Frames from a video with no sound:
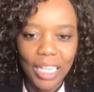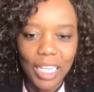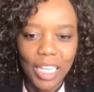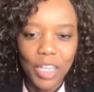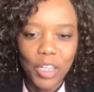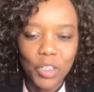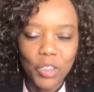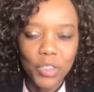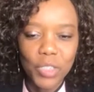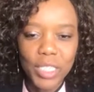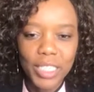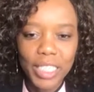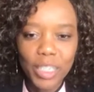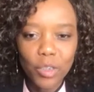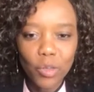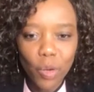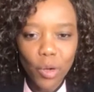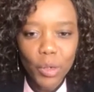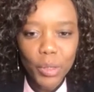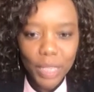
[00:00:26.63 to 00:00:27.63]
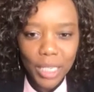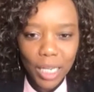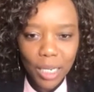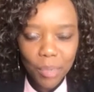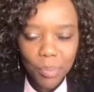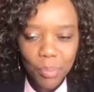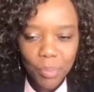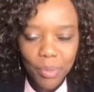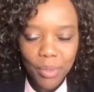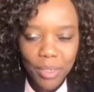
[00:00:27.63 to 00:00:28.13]
You see, growing
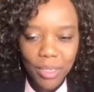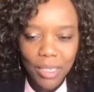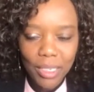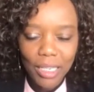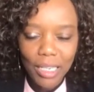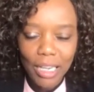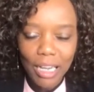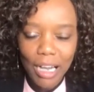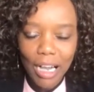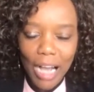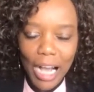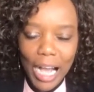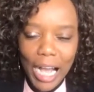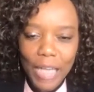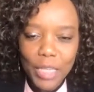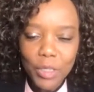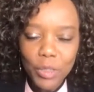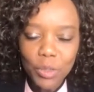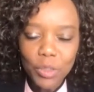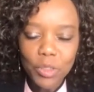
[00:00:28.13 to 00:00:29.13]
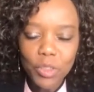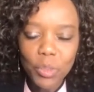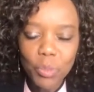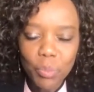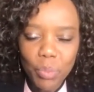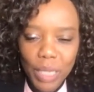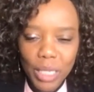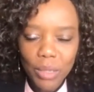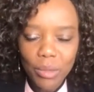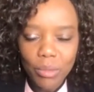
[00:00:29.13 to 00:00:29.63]
up, I used to
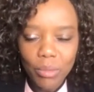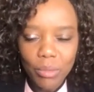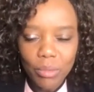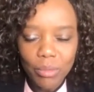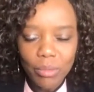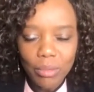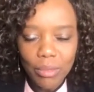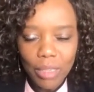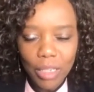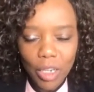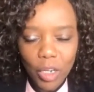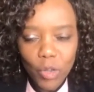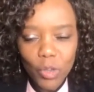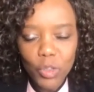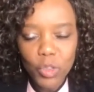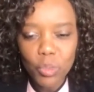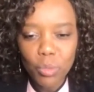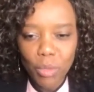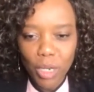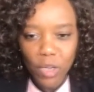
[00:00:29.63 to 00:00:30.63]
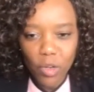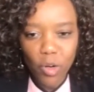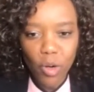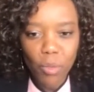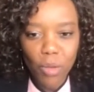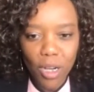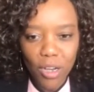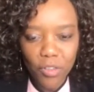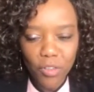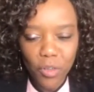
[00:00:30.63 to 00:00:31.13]
be close to my
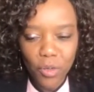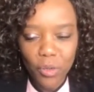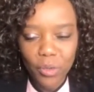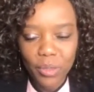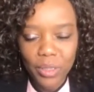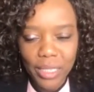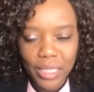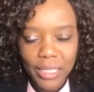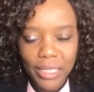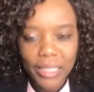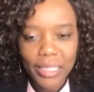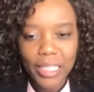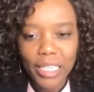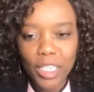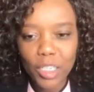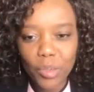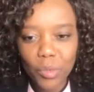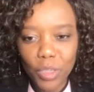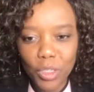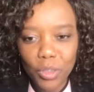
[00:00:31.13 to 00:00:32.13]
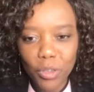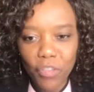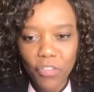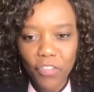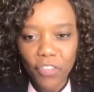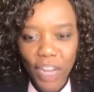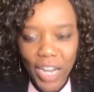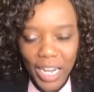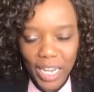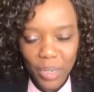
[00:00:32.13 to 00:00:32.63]
grandmother, sitting around a
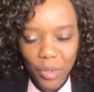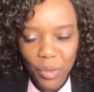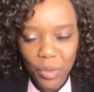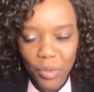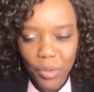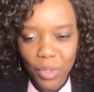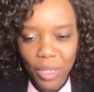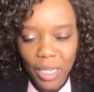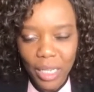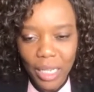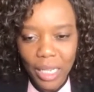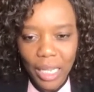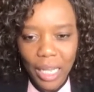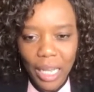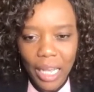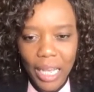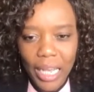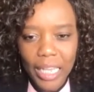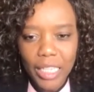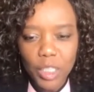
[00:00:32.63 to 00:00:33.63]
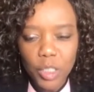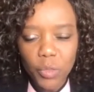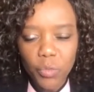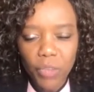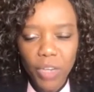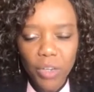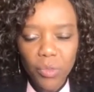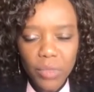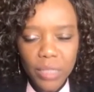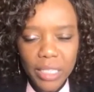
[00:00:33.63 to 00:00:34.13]
fire, and she
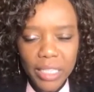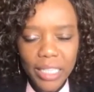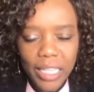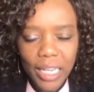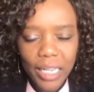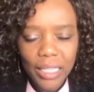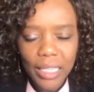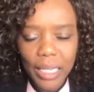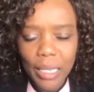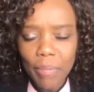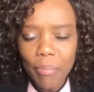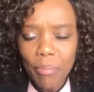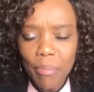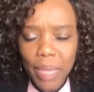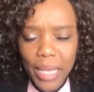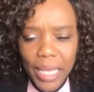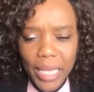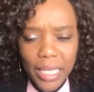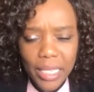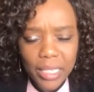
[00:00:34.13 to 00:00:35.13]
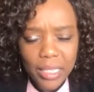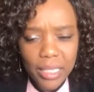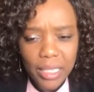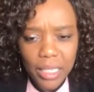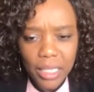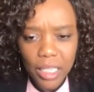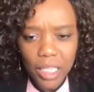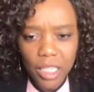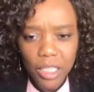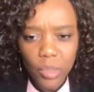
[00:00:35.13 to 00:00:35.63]
would tell
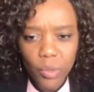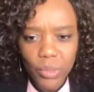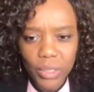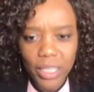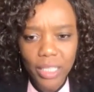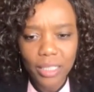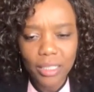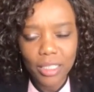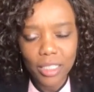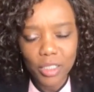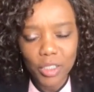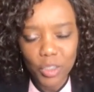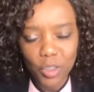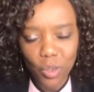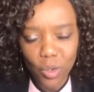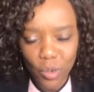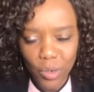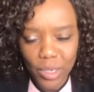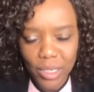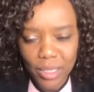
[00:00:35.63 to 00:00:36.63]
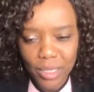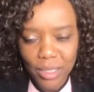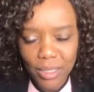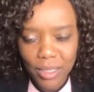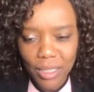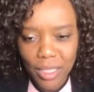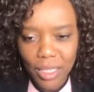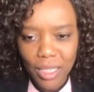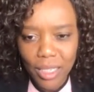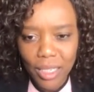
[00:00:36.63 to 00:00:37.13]
amazing and authentic
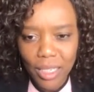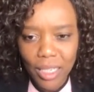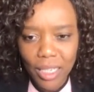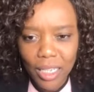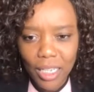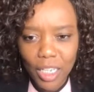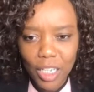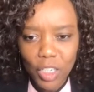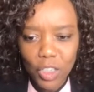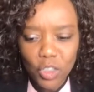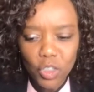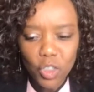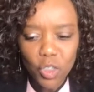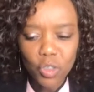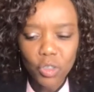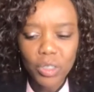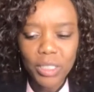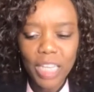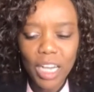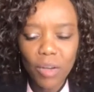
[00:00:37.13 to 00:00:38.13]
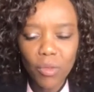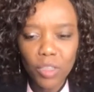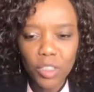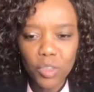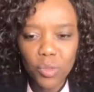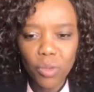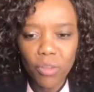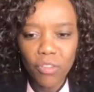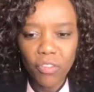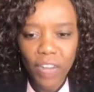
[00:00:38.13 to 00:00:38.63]
stories. So today I want
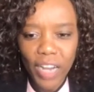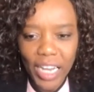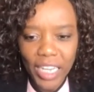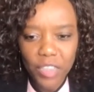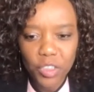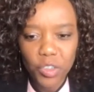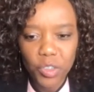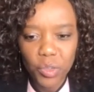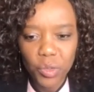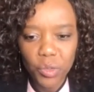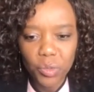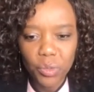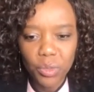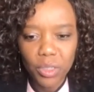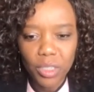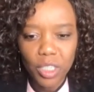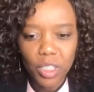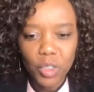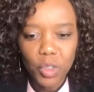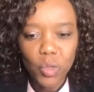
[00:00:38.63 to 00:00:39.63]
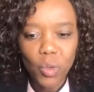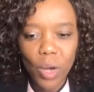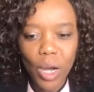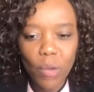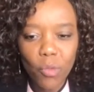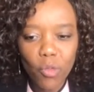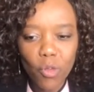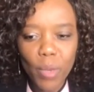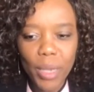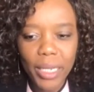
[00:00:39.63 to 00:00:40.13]
to invite you to
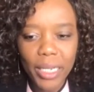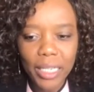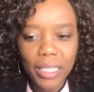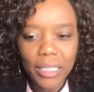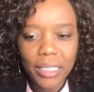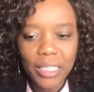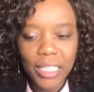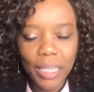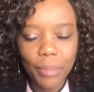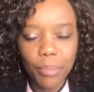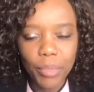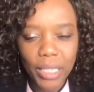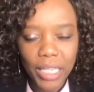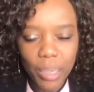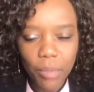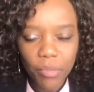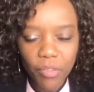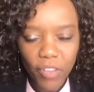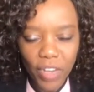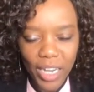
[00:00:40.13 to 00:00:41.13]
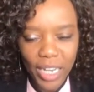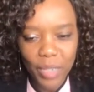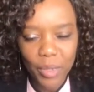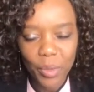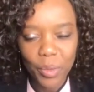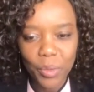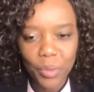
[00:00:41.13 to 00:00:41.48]
our Women in Tech campfire.